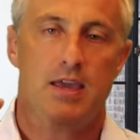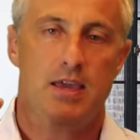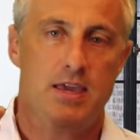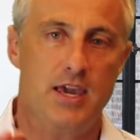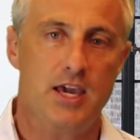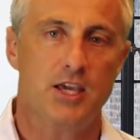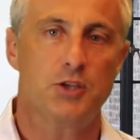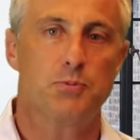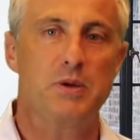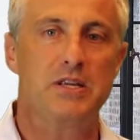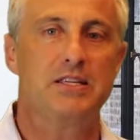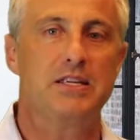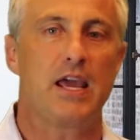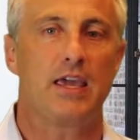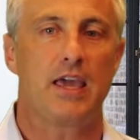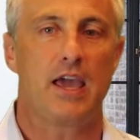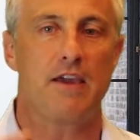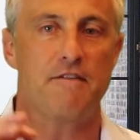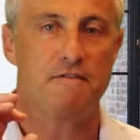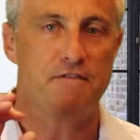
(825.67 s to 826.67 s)
eXp
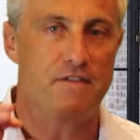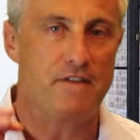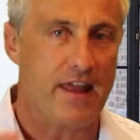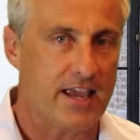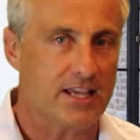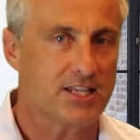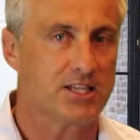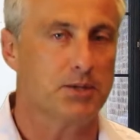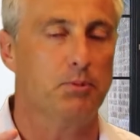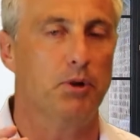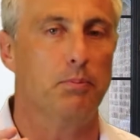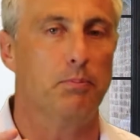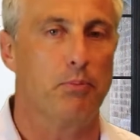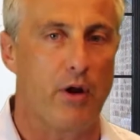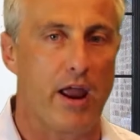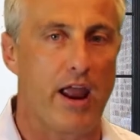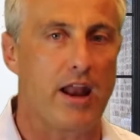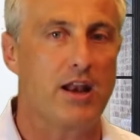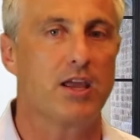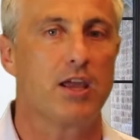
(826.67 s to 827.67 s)
take a flexible
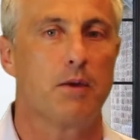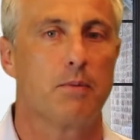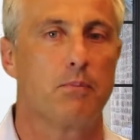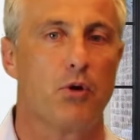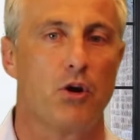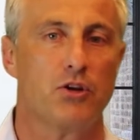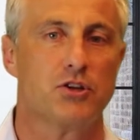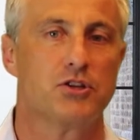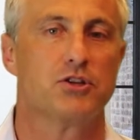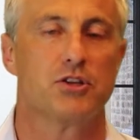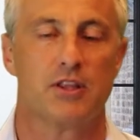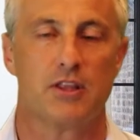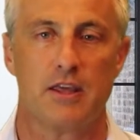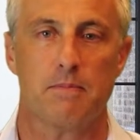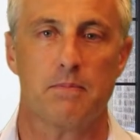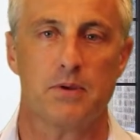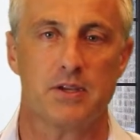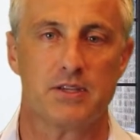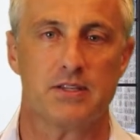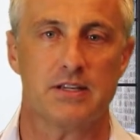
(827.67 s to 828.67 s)
branding approach to their
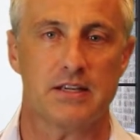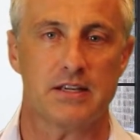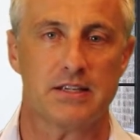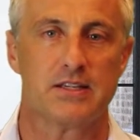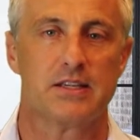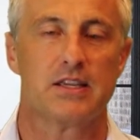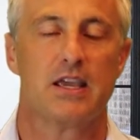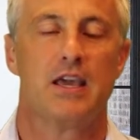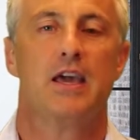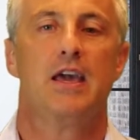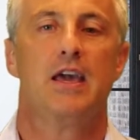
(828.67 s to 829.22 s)
business.